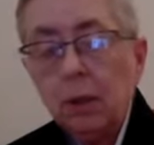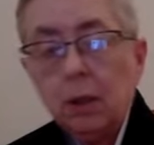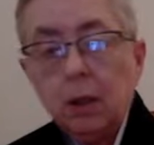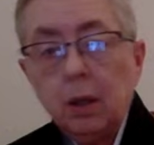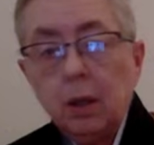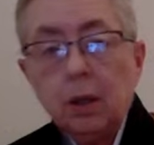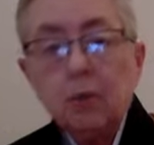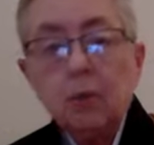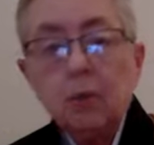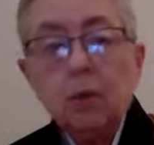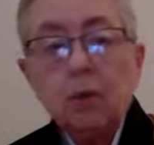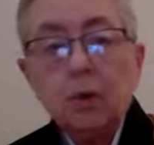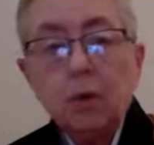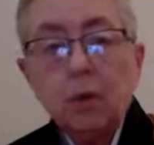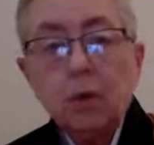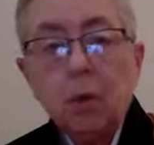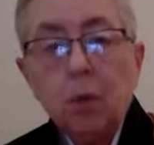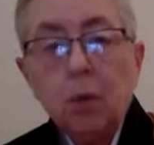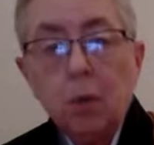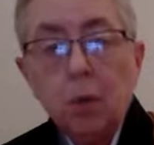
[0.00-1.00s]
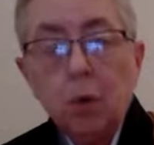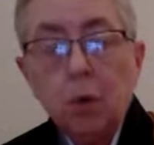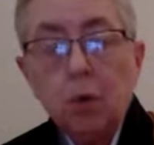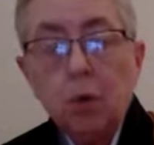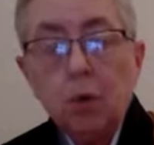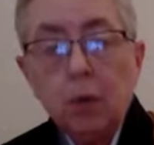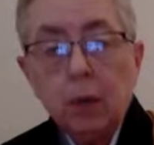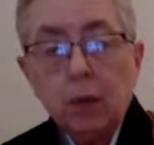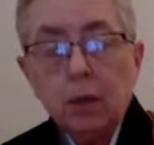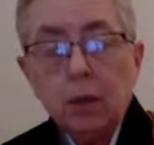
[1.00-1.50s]
is the whole
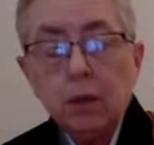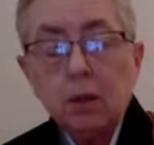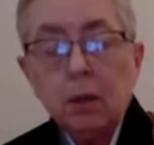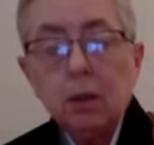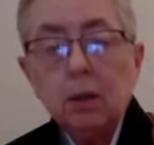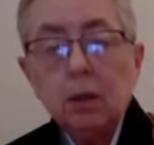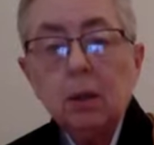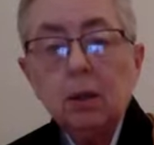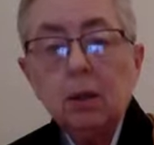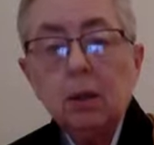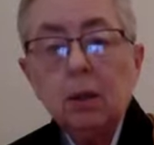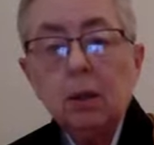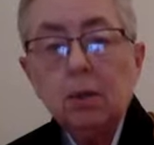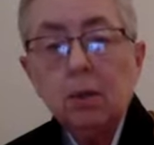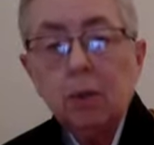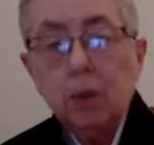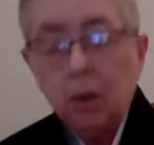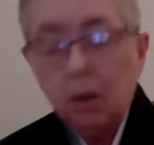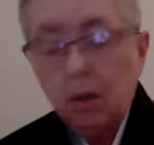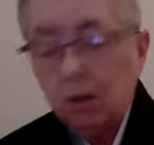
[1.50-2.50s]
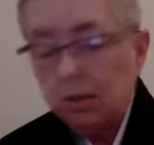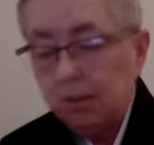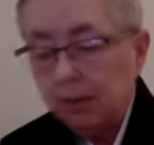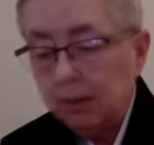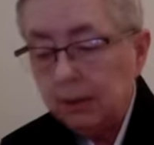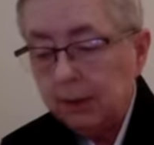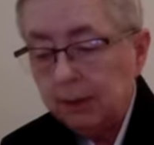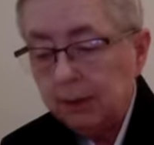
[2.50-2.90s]
arising of all of it.